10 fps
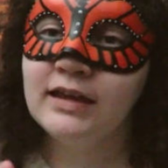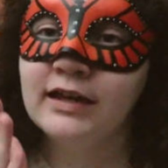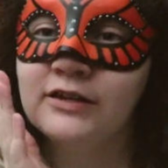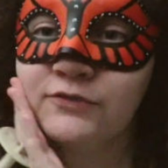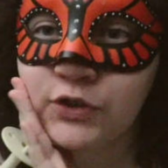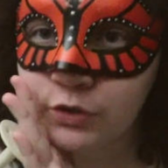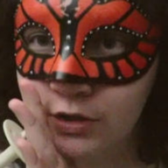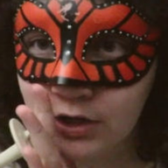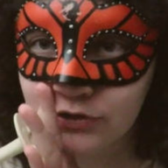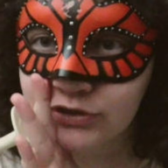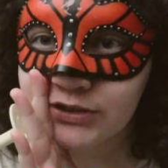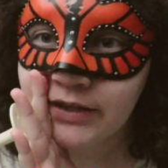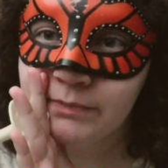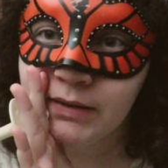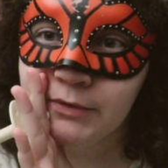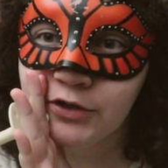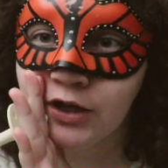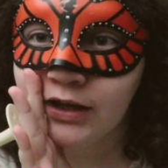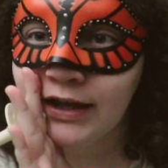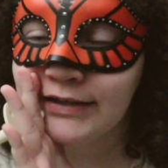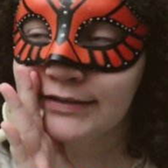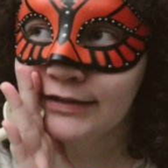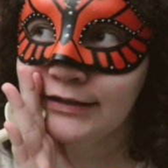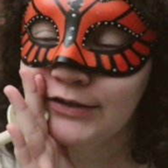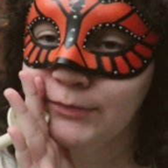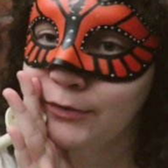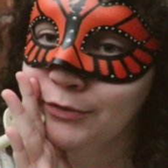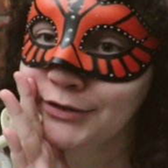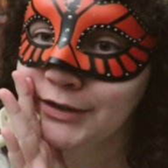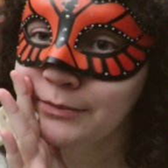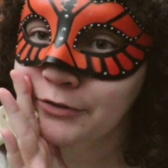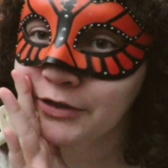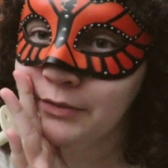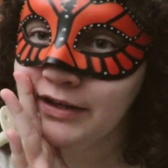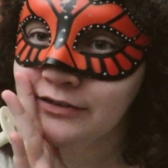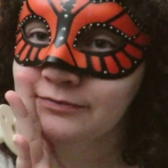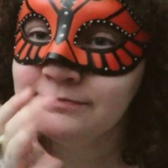And if you don't understand baby talk, I said they've been holding up pretty well.